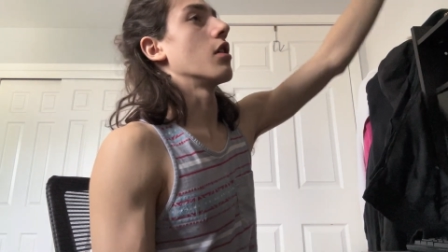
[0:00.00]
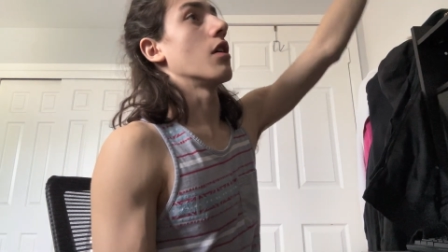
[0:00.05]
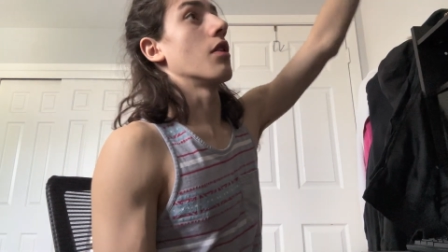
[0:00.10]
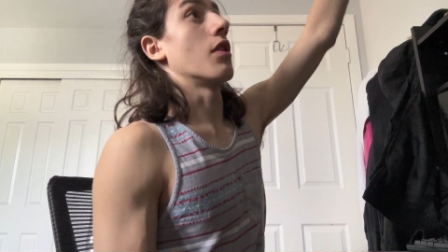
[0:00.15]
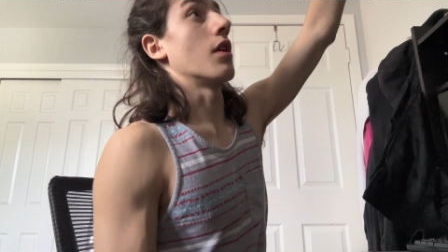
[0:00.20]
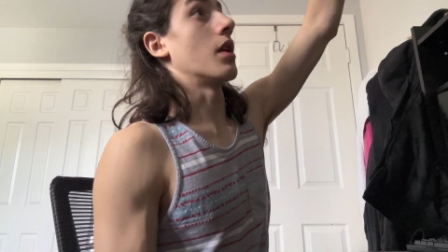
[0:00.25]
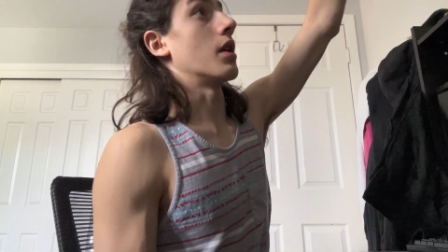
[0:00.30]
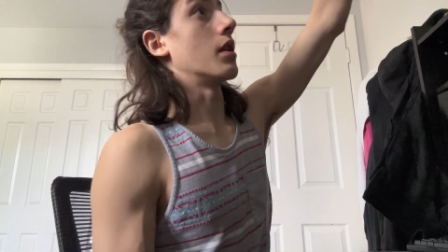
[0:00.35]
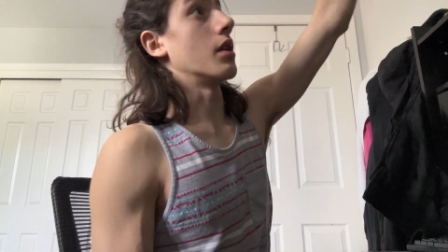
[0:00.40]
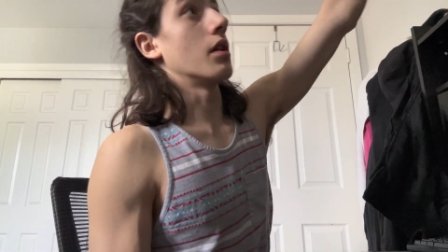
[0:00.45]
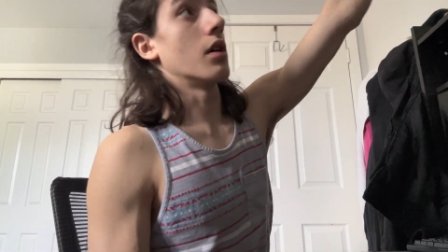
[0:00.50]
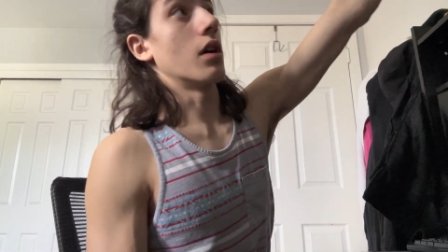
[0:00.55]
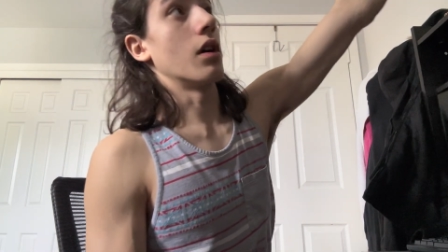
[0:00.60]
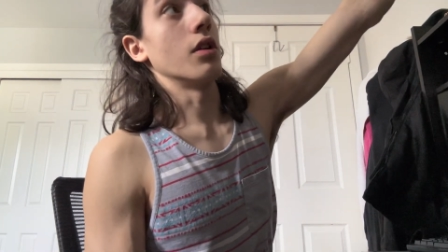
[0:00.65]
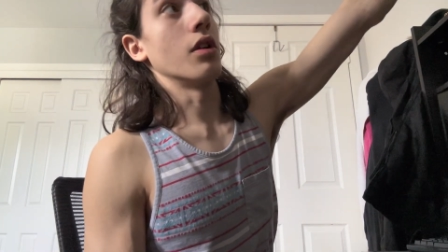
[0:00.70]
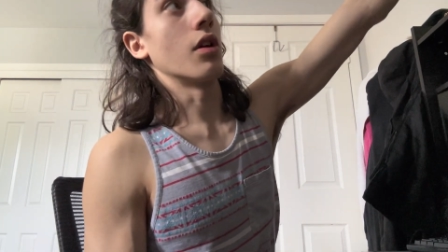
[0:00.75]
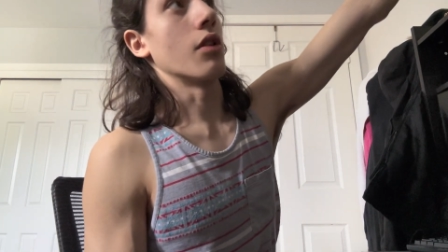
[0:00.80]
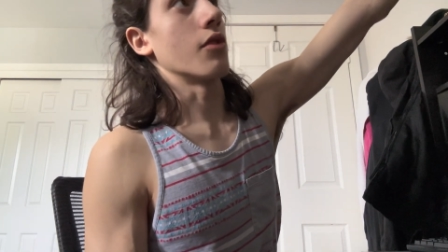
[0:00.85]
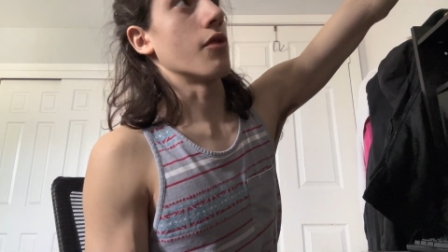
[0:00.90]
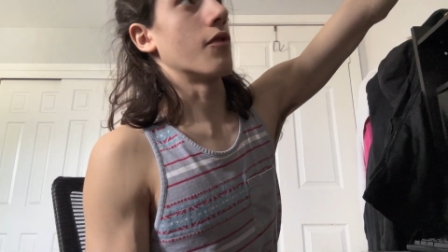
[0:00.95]
then
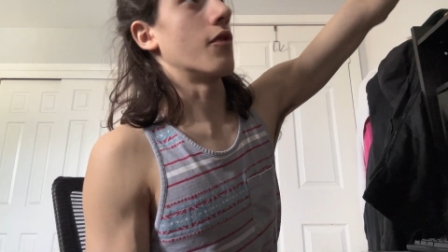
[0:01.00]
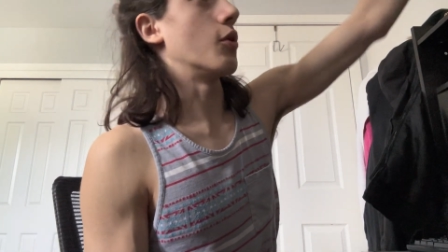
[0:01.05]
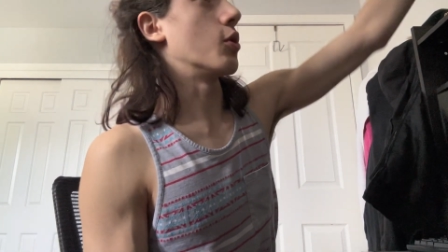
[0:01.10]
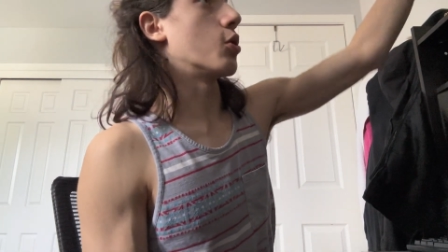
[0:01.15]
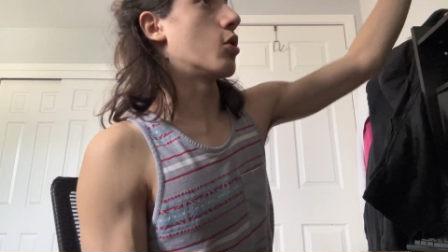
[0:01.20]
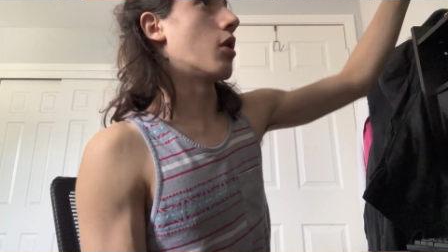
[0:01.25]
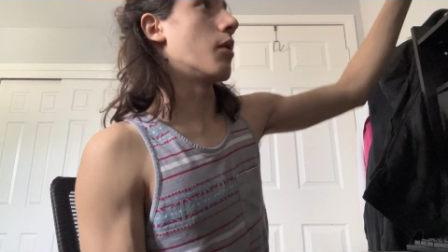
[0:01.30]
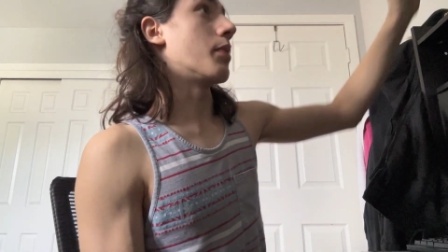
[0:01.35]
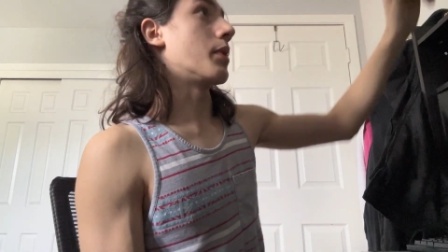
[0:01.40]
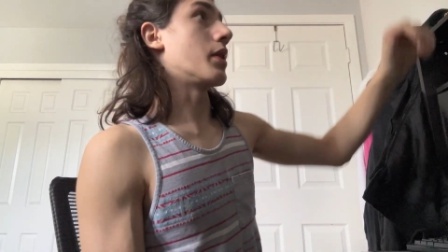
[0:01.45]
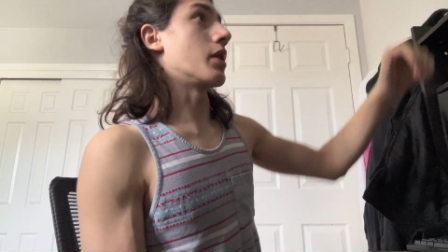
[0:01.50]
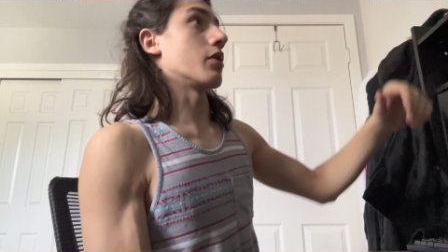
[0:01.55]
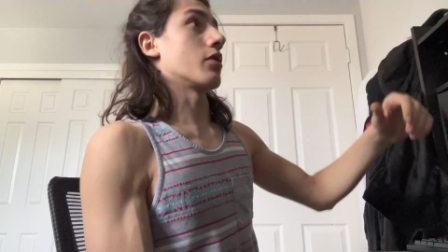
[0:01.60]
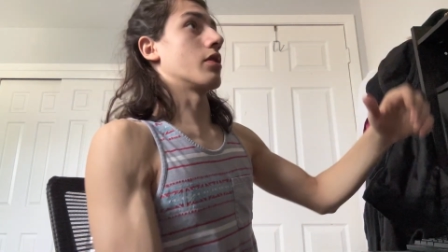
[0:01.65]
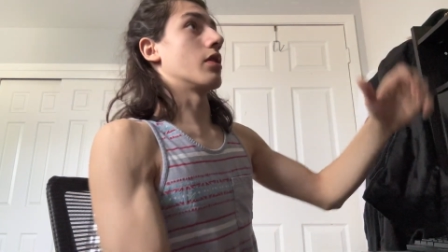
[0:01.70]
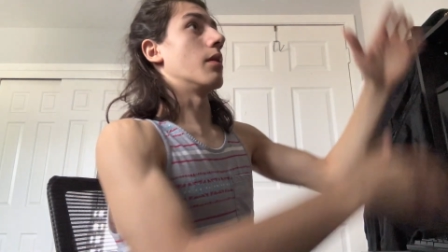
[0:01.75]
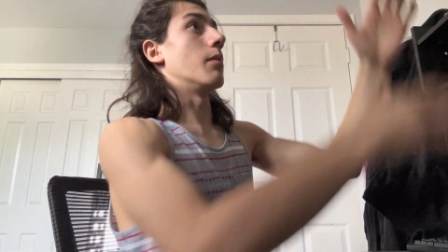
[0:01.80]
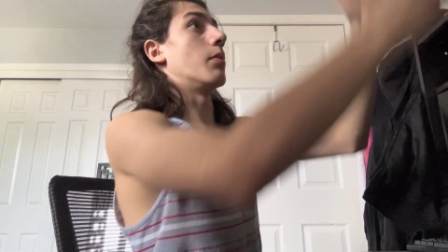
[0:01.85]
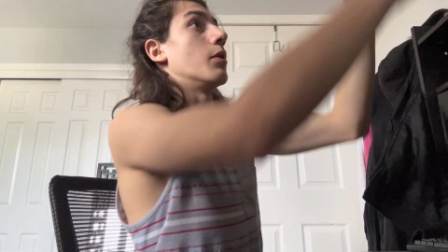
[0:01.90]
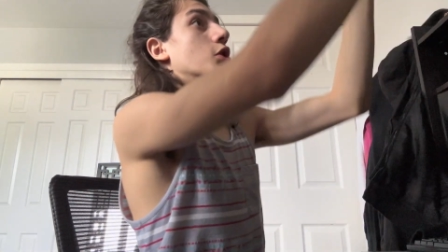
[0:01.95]
another photo up here, then
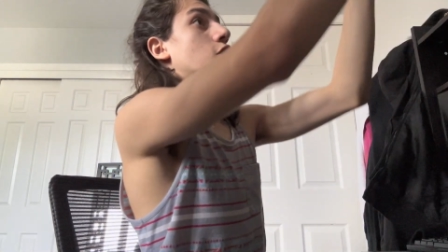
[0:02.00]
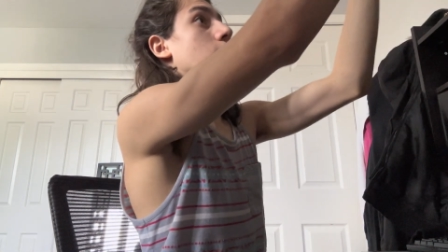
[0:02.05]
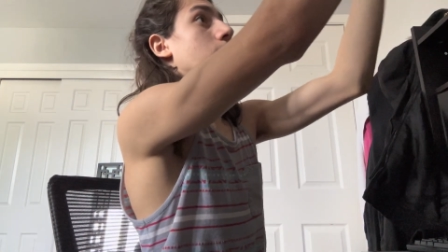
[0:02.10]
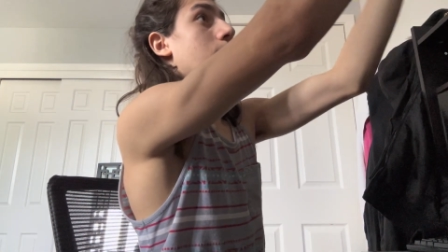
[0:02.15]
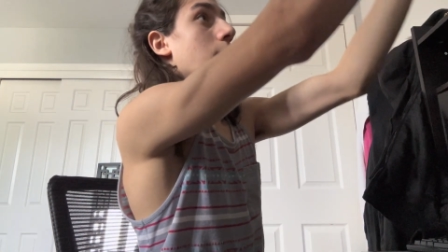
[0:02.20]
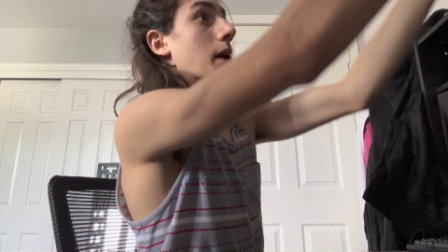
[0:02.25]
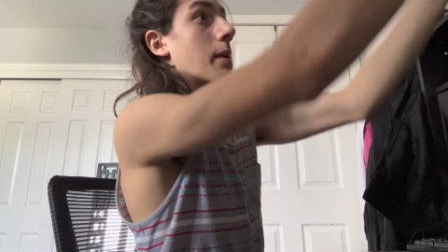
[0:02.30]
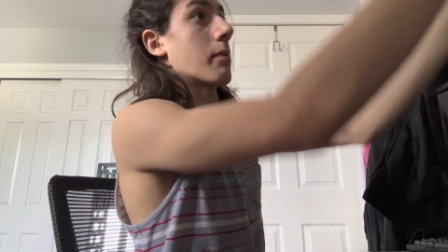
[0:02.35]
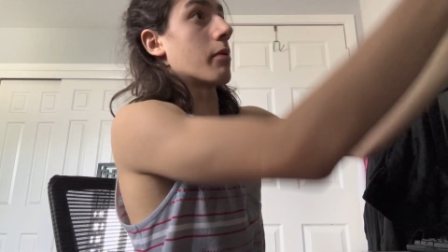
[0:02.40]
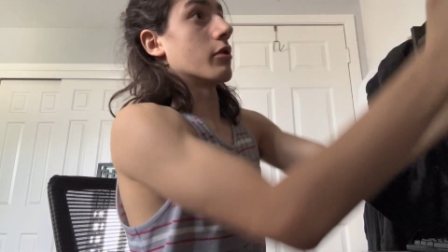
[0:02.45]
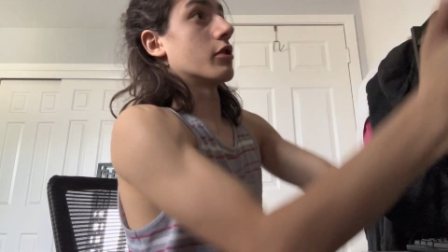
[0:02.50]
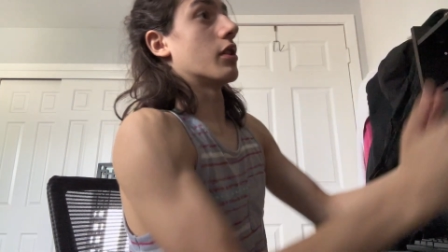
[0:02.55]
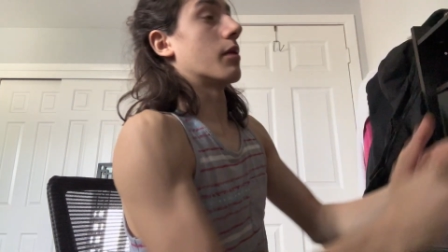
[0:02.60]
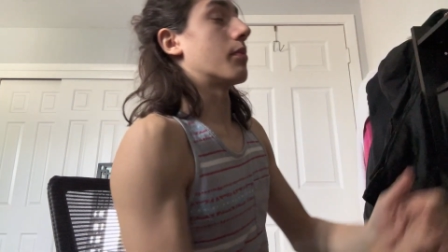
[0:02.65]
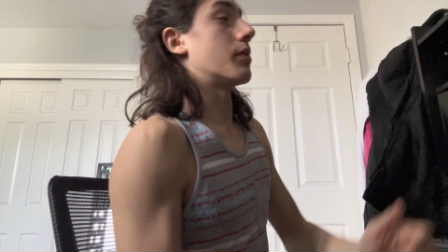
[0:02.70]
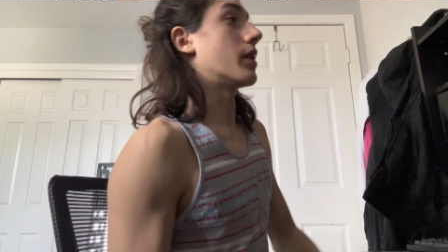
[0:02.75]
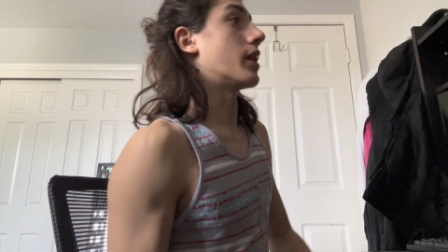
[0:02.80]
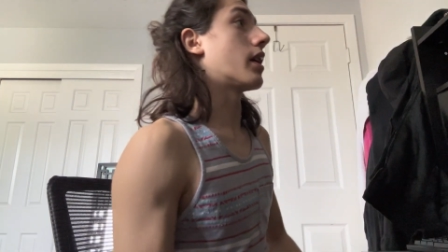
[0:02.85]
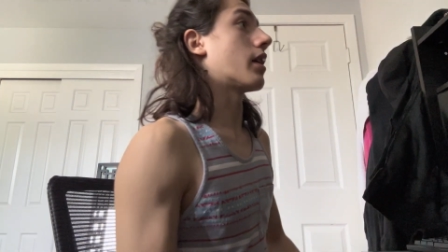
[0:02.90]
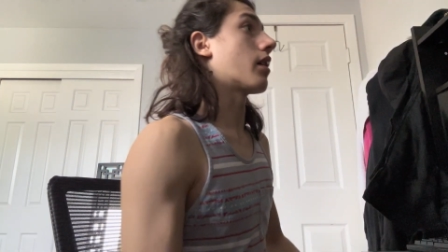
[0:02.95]
a bunch of papers up
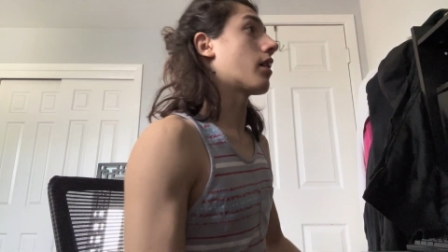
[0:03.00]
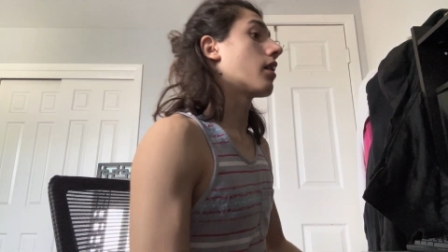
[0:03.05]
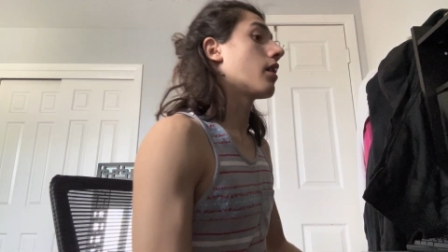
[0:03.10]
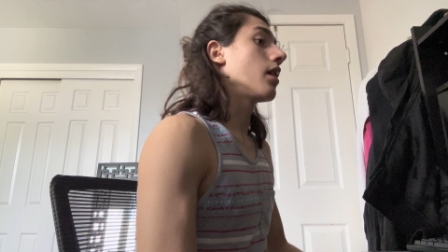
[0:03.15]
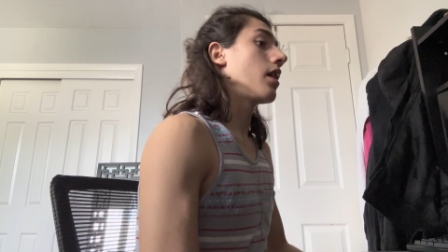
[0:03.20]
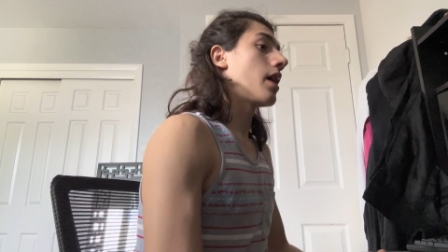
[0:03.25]
there,